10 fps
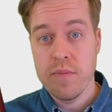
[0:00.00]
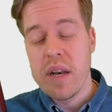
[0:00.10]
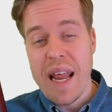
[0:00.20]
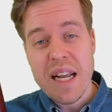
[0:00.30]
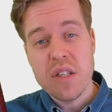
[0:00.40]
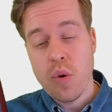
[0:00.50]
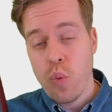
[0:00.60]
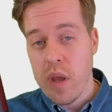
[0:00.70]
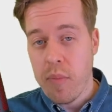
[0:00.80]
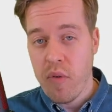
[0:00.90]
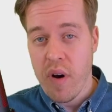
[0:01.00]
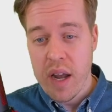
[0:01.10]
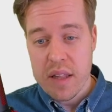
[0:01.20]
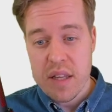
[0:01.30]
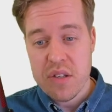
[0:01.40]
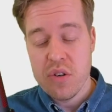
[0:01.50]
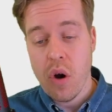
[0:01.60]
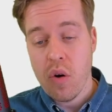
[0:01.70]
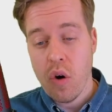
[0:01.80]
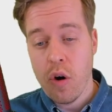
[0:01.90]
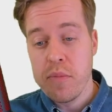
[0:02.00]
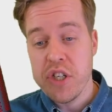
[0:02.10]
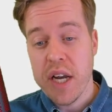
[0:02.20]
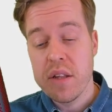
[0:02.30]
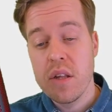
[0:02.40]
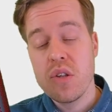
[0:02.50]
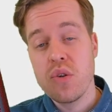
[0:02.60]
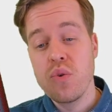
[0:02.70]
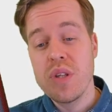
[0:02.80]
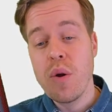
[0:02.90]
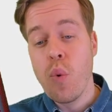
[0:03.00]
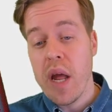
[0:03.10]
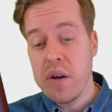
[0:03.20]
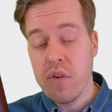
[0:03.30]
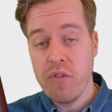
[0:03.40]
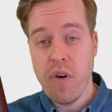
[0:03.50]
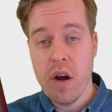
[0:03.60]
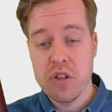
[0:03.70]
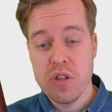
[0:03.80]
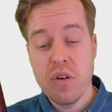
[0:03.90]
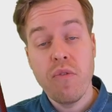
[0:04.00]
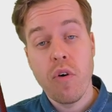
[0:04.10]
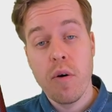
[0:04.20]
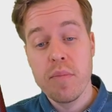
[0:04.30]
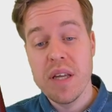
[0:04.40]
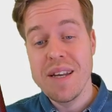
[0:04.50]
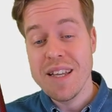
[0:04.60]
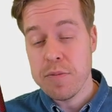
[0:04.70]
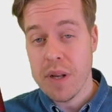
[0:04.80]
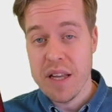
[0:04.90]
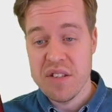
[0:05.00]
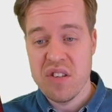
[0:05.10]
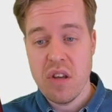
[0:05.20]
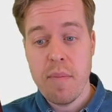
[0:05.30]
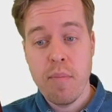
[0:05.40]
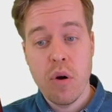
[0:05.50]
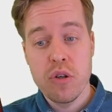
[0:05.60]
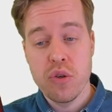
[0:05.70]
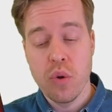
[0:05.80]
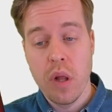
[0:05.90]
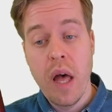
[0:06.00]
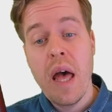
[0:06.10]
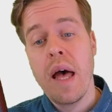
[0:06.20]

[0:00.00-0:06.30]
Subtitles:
Next, we provide this doc object to the render function from the displace submodule